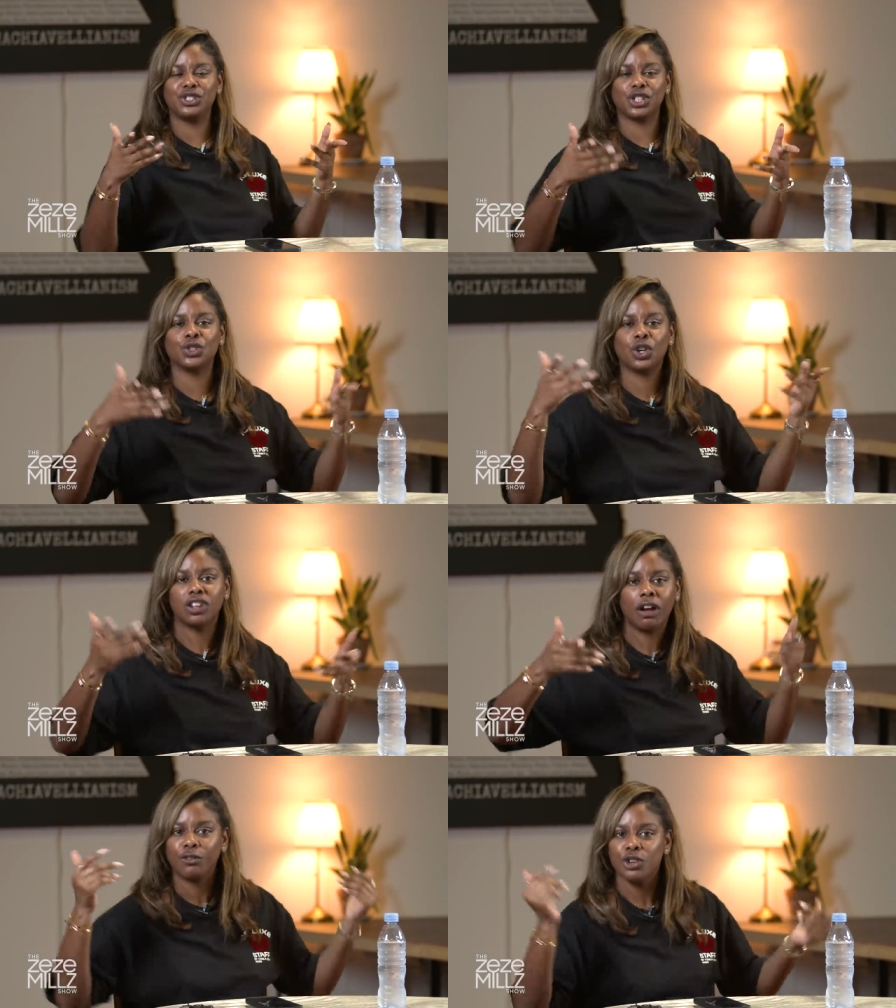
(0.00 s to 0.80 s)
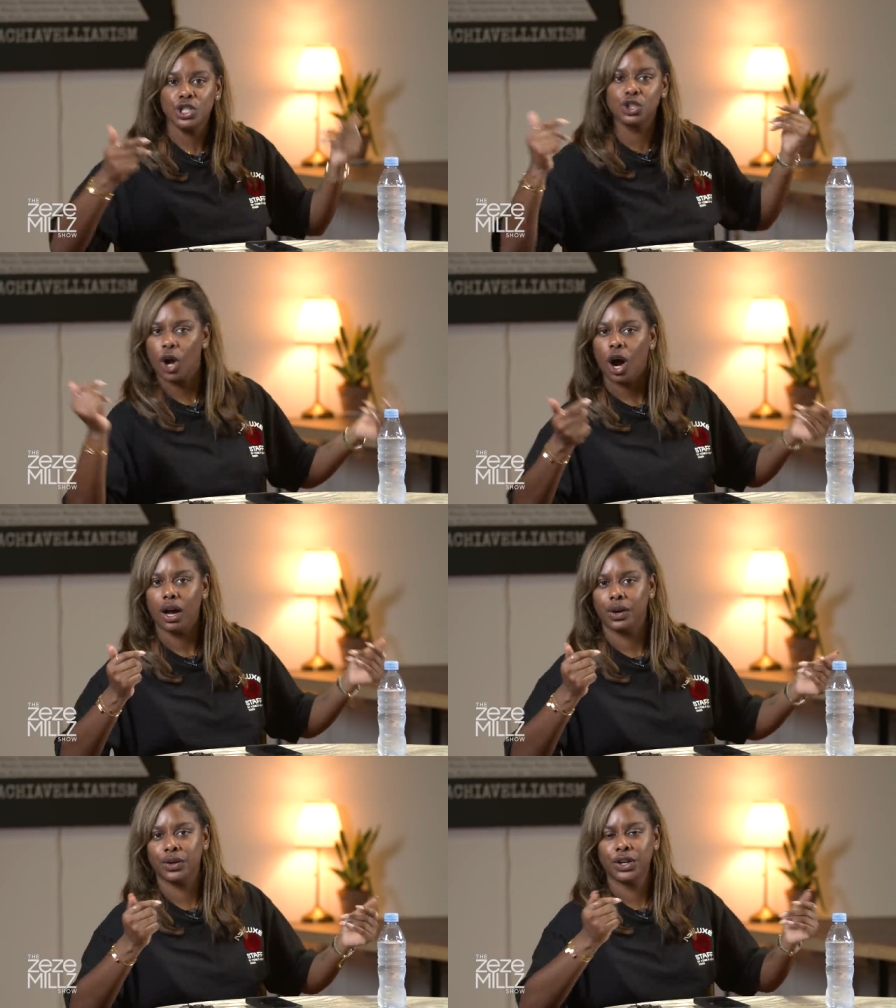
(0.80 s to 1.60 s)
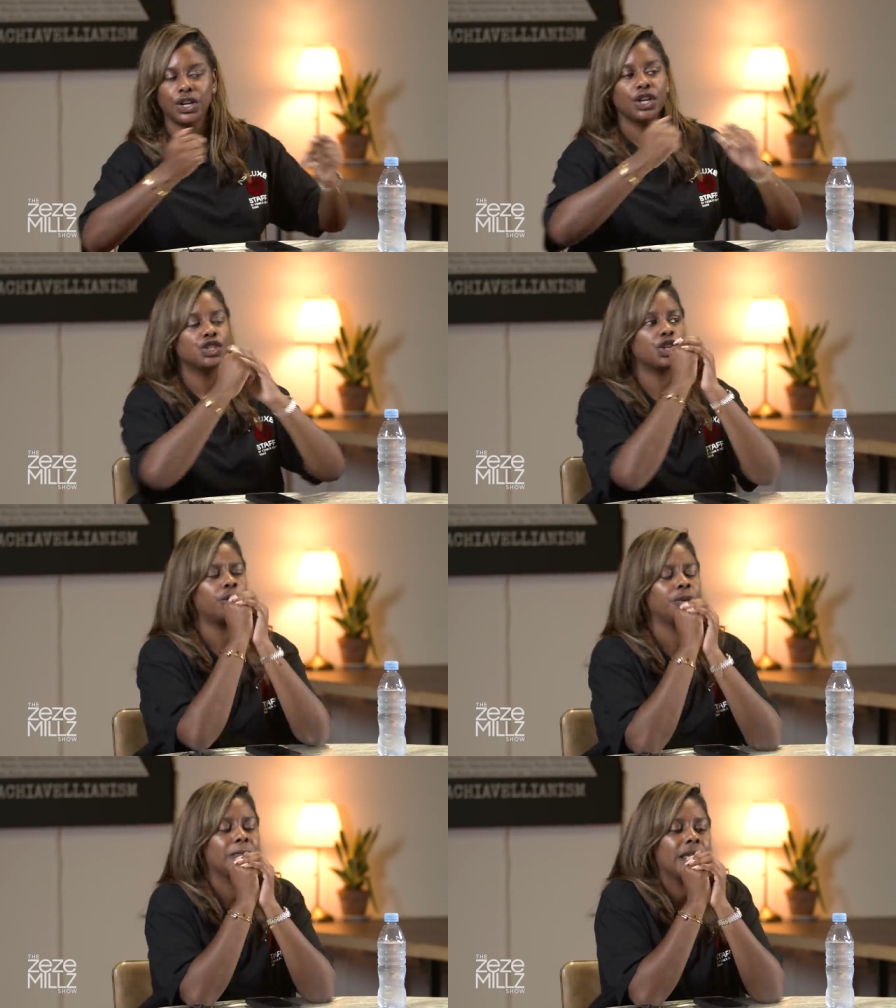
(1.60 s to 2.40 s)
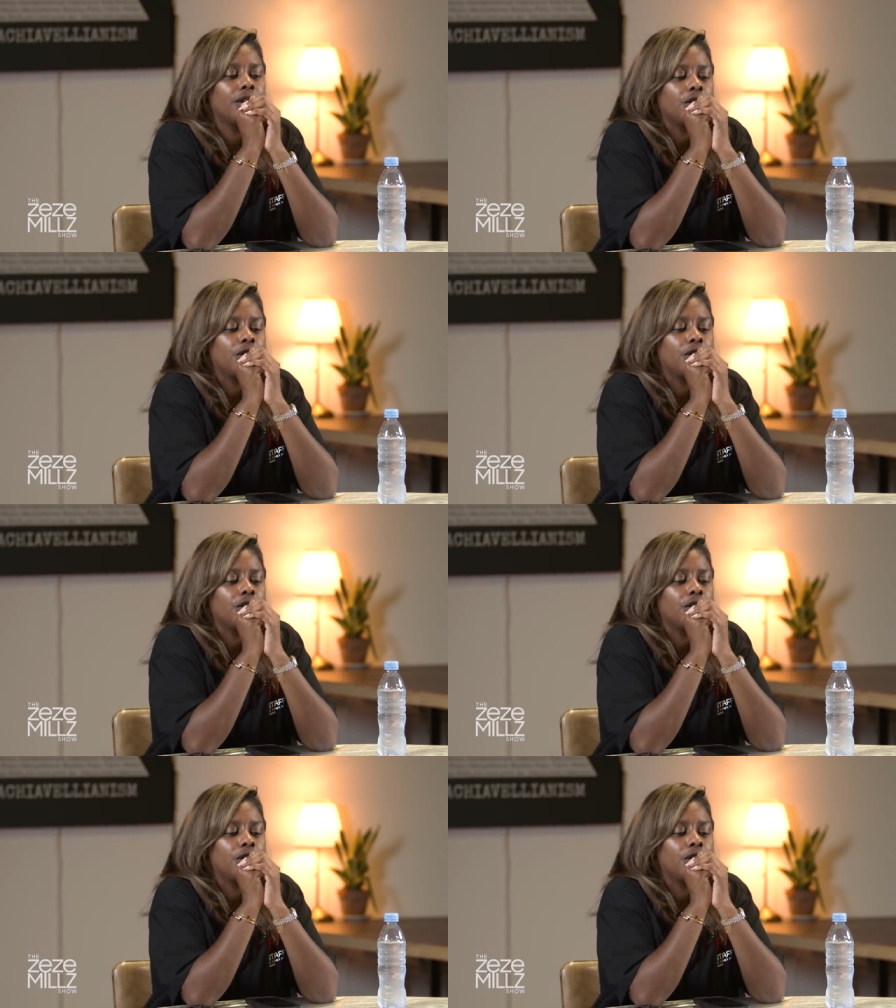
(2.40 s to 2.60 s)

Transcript: We just got a freestyle. So,